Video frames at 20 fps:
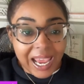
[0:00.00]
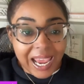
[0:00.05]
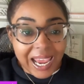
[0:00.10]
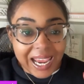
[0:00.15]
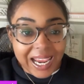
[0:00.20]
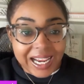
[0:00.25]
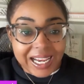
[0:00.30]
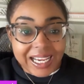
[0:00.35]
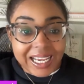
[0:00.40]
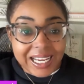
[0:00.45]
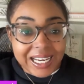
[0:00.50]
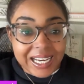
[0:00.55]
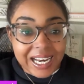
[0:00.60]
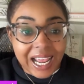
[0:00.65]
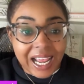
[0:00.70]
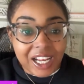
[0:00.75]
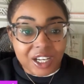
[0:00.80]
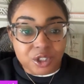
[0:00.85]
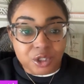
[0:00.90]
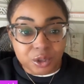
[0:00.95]
It can
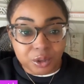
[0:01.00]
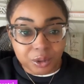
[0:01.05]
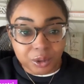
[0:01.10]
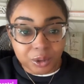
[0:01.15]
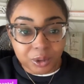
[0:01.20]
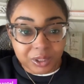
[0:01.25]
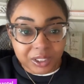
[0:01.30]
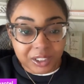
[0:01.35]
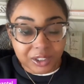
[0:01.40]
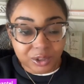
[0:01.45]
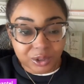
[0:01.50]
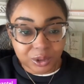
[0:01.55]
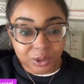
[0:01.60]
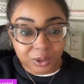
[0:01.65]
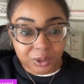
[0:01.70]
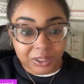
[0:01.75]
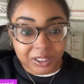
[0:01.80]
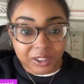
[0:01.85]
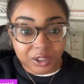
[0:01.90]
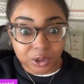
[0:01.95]
truly,
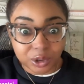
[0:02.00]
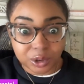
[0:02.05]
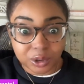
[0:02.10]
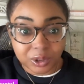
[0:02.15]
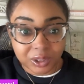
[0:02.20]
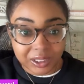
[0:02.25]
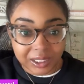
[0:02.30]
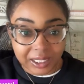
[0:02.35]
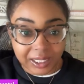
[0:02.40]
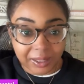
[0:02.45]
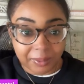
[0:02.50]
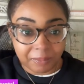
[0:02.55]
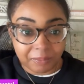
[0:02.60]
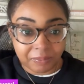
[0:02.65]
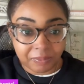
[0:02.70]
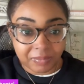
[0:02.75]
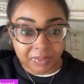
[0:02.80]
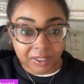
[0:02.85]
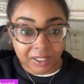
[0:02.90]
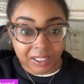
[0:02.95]
truly, truly
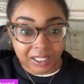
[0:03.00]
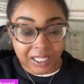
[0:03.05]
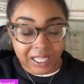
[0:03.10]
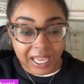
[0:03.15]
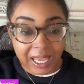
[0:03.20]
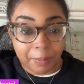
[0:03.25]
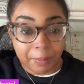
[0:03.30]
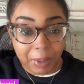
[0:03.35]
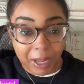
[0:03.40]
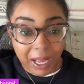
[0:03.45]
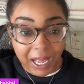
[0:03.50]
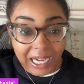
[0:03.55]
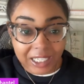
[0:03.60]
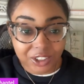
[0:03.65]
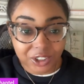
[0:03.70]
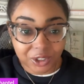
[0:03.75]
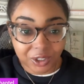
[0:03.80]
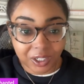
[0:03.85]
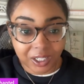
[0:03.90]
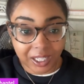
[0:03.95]

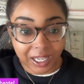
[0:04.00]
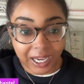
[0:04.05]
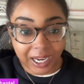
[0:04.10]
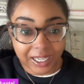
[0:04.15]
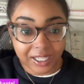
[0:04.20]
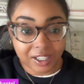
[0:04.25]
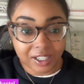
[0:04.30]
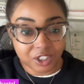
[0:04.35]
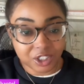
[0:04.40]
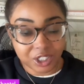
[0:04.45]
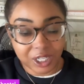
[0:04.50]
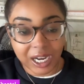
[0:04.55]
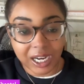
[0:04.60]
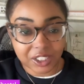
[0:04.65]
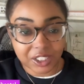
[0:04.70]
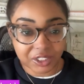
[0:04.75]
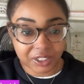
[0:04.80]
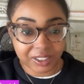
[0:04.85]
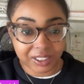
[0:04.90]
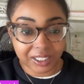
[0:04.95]
impact your client
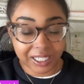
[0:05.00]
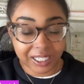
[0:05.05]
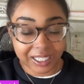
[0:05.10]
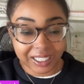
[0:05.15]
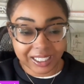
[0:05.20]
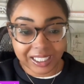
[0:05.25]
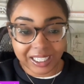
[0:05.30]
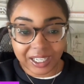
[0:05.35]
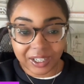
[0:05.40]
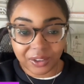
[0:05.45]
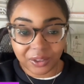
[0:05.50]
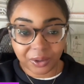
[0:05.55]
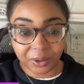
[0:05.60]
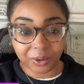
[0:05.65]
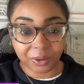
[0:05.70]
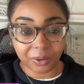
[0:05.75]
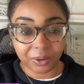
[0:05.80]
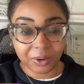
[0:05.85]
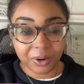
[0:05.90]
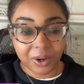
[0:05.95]
attraction. It can
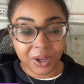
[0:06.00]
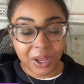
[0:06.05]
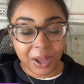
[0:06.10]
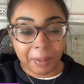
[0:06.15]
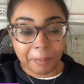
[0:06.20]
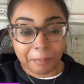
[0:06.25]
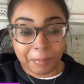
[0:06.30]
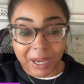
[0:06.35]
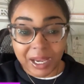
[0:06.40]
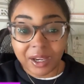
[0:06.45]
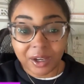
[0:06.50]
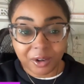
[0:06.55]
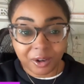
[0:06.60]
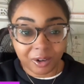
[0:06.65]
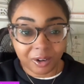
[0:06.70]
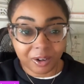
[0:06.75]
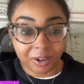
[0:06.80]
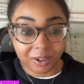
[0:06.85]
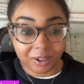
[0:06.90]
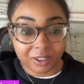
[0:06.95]
either make
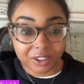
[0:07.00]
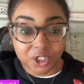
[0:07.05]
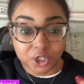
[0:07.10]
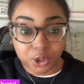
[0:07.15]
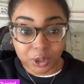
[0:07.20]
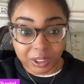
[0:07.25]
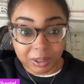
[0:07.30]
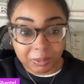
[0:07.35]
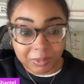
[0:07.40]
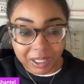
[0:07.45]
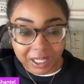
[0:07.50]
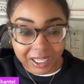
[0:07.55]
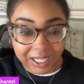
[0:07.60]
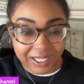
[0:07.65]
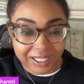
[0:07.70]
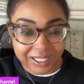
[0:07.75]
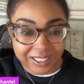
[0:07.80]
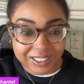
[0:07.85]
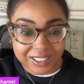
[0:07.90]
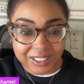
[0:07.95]
your dream
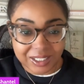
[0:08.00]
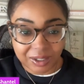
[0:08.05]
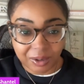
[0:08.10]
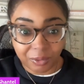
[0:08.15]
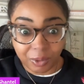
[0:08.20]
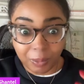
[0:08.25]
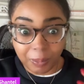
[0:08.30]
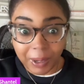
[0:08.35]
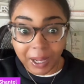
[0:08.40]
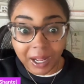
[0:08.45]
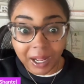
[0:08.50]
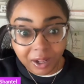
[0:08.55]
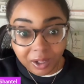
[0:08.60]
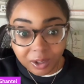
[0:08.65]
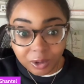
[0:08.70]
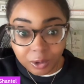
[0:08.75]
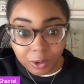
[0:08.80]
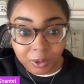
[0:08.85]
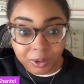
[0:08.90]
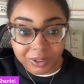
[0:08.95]
clients
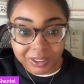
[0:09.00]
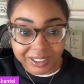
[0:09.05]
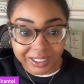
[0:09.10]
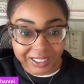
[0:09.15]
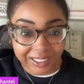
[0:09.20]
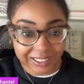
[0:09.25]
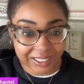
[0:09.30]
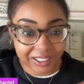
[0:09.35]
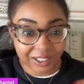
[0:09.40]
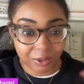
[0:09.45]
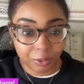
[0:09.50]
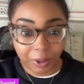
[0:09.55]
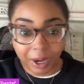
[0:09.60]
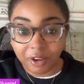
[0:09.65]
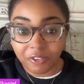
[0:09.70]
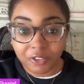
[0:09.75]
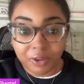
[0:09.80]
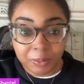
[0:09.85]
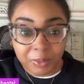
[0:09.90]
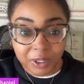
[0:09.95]
repel and get
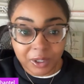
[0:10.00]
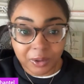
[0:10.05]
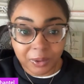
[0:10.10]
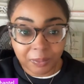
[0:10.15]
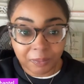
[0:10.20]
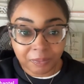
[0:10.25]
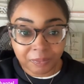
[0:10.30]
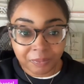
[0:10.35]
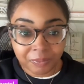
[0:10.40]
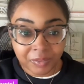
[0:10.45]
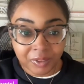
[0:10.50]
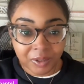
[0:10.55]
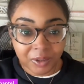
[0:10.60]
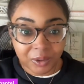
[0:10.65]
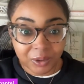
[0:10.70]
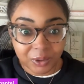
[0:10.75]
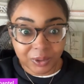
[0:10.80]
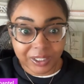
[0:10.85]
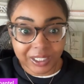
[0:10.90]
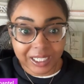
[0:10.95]
away from you,
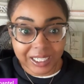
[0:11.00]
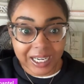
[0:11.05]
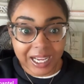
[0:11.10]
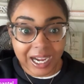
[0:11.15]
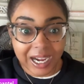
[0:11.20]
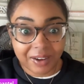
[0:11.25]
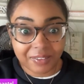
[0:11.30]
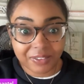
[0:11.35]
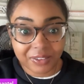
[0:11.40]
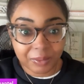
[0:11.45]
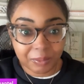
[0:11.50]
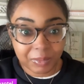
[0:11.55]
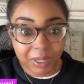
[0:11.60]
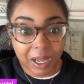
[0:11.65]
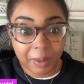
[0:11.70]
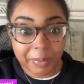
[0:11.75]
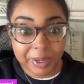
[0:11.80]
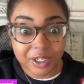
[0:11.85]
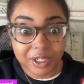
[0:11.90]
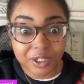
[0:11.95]
or it can have them
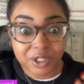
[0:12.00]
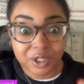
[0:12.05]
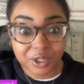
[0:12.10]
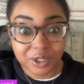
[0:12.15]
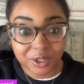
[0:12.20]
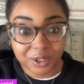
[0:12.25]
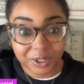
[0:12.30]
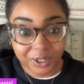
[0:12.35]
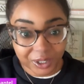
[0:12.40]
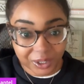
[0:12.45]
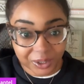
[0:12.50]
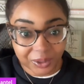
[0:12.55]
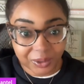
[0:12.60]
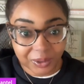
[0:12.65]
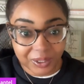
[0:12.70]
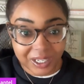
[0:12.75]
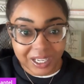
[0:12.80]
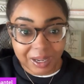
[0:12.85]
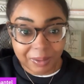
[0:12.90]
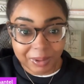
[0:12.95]
coming to you
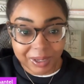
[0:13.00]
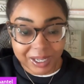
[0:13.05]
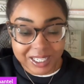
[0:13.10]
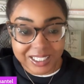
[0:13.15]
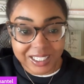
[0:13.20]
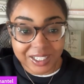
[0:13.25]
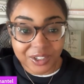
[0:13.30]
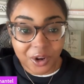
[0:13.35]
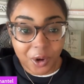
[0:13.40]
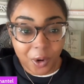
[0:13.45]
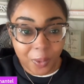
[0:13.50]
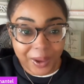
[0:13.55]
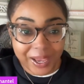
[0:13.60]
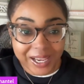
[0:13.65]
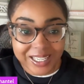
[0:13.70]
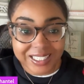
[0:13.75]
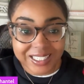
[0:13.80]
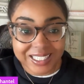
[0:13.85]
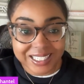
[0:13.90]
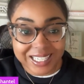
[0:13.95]
because they know
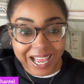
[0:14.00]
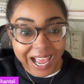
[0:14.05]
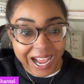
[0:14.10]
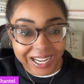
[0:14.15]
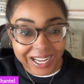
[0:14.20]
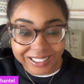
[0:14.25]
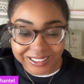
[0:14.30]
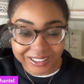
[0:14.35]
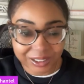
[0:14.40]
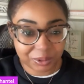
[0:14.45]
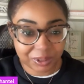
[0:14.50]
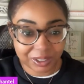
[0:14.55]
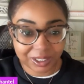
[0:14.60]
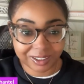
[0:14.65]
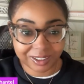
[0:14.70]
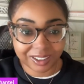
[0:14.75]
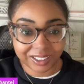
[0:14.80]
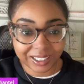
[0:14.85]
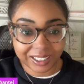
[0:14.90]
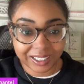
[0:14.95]
exactly what they're
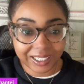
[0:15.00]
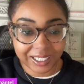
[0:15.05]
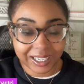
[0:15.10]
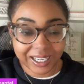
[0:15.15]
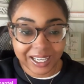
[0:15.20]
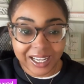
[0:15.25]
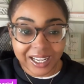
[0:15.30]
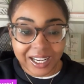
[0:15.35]
getting.